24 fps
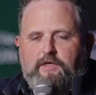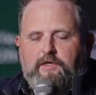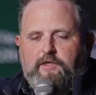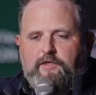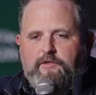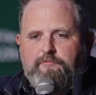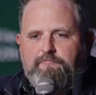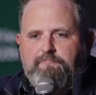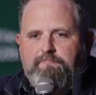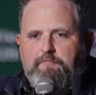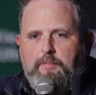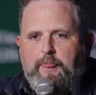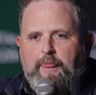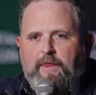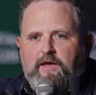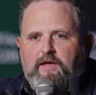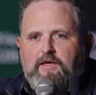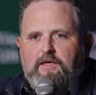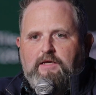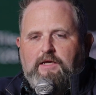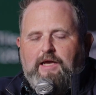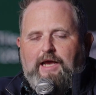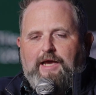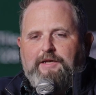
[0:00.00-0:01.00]

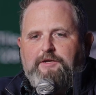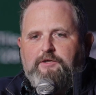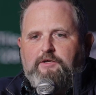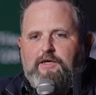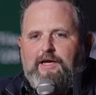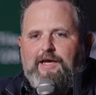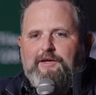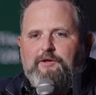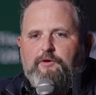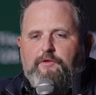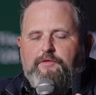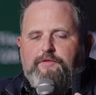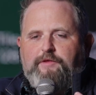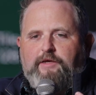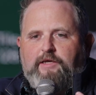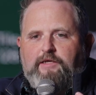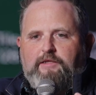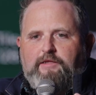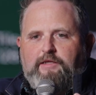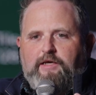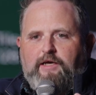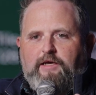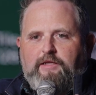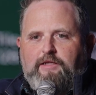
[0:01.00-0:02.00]
I don't
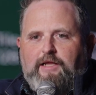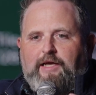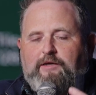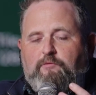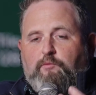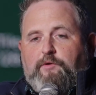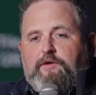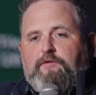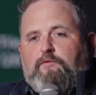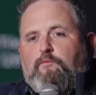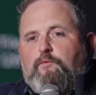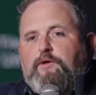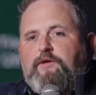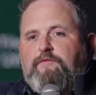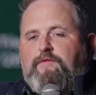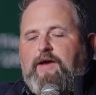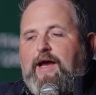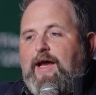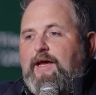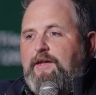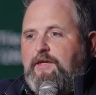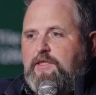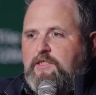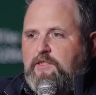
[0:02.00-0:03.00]
think that, like, we've
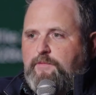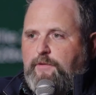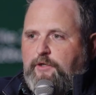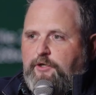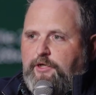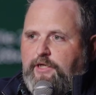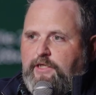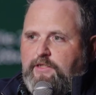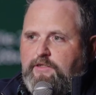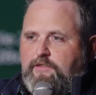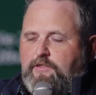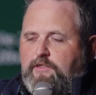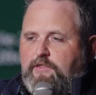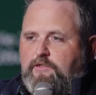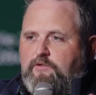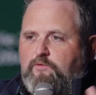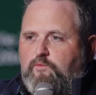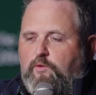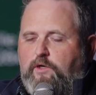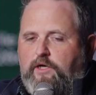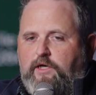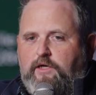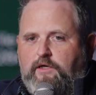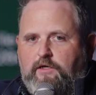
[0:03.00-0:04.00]
had experiences
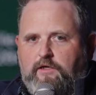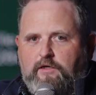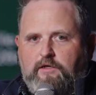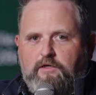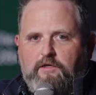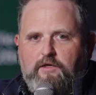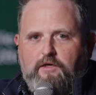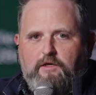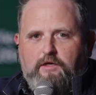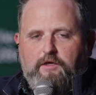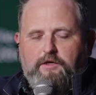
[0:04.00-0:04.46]
where